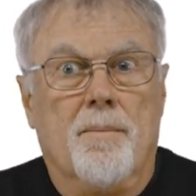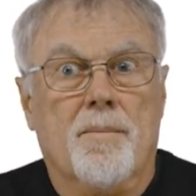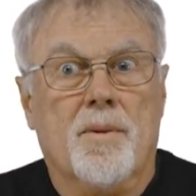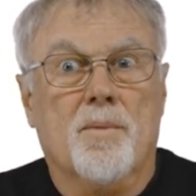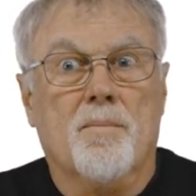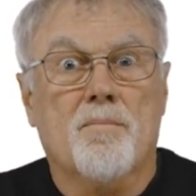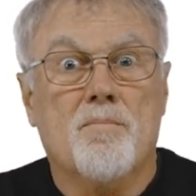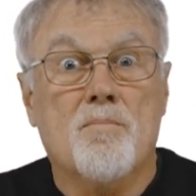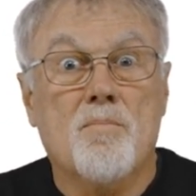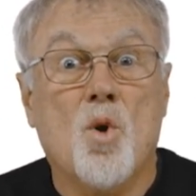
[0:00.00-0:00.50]

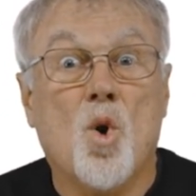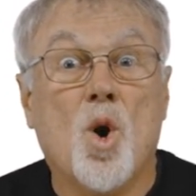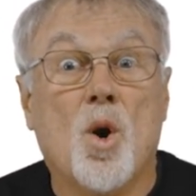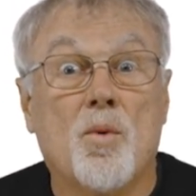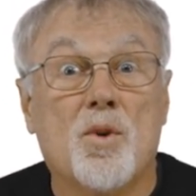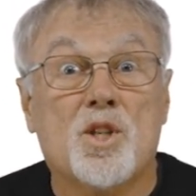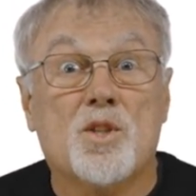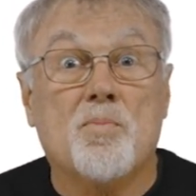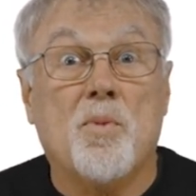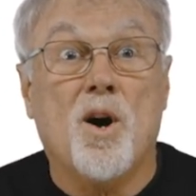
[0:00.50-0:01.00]
more
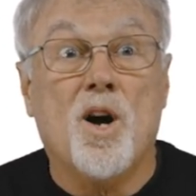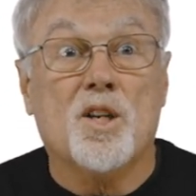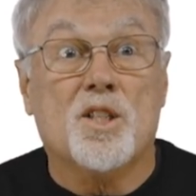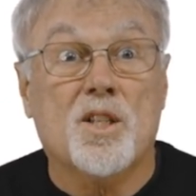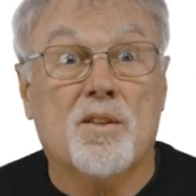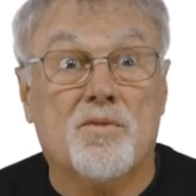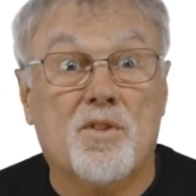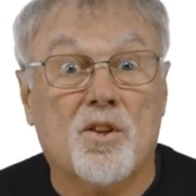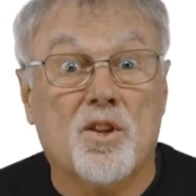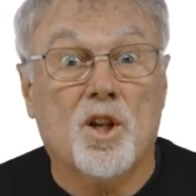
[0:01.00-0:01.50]

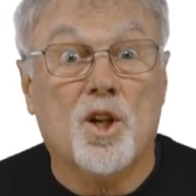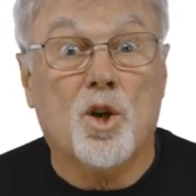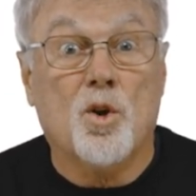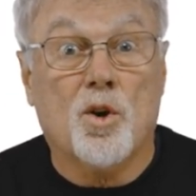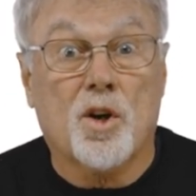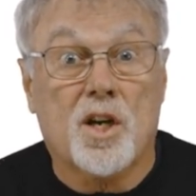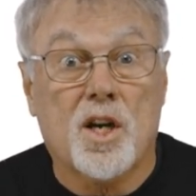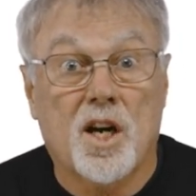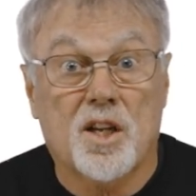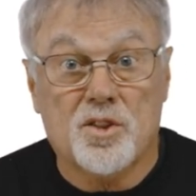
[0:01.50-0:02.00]
responsive to the
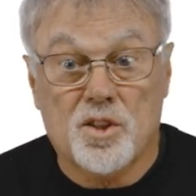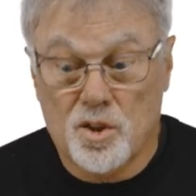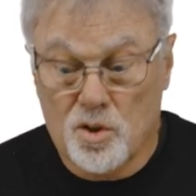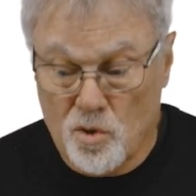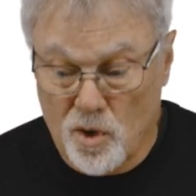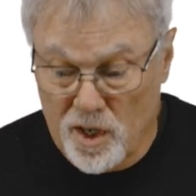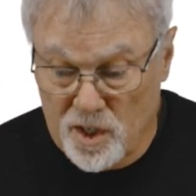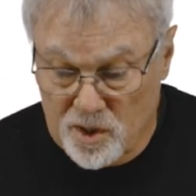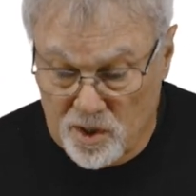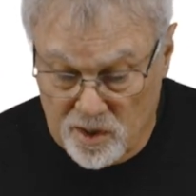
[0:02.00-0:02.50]
lower
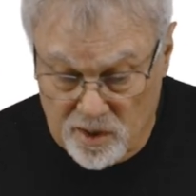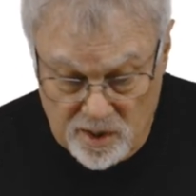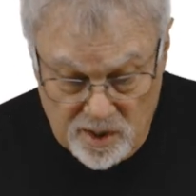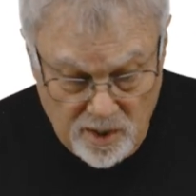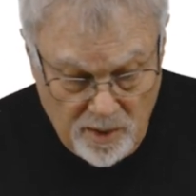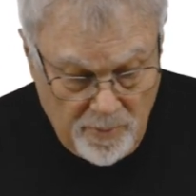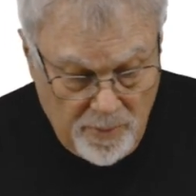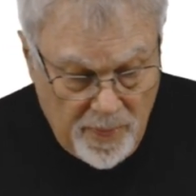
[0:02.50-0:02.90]
concentrations.